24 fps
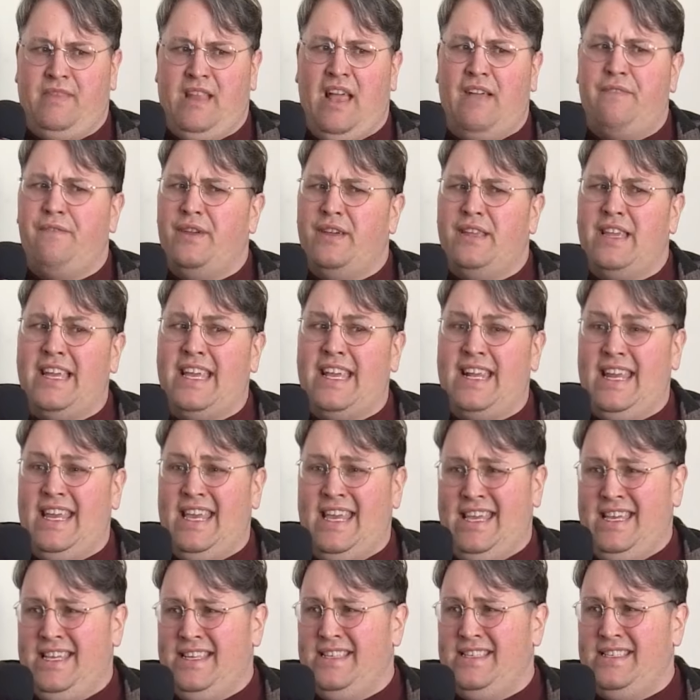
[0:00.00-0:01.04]
I feel like it
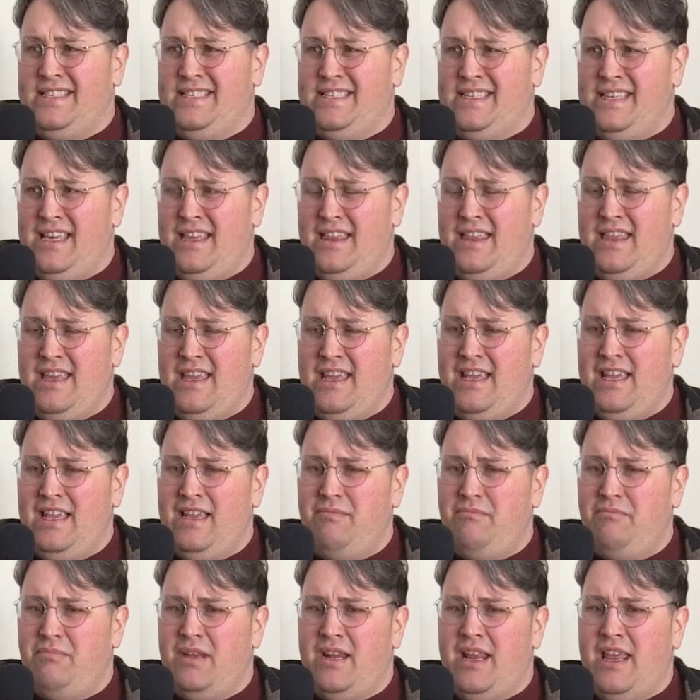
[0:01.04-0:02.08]
is a
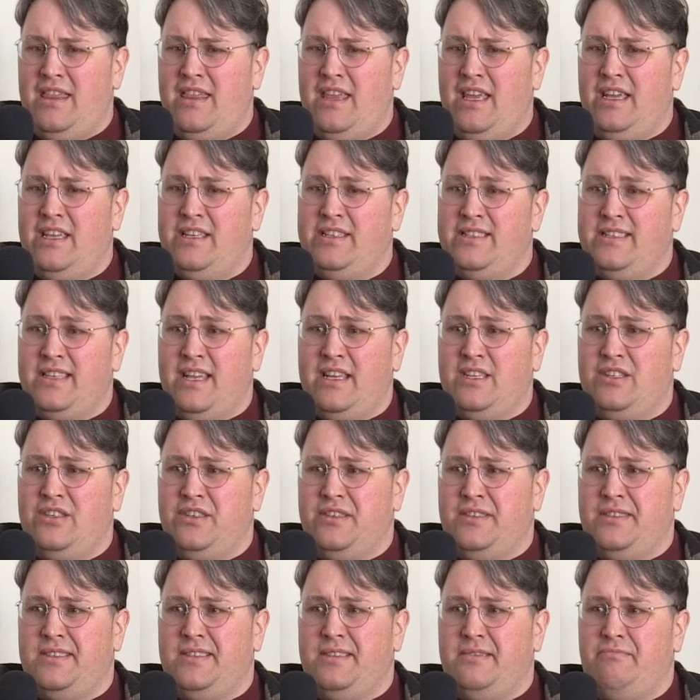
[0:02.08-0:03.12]
thing, but I think it's like
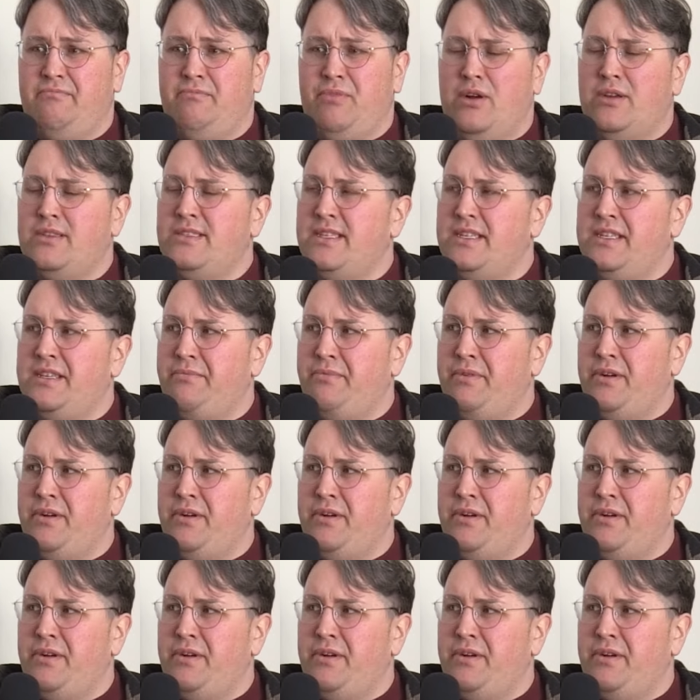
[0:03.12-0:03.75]
just person to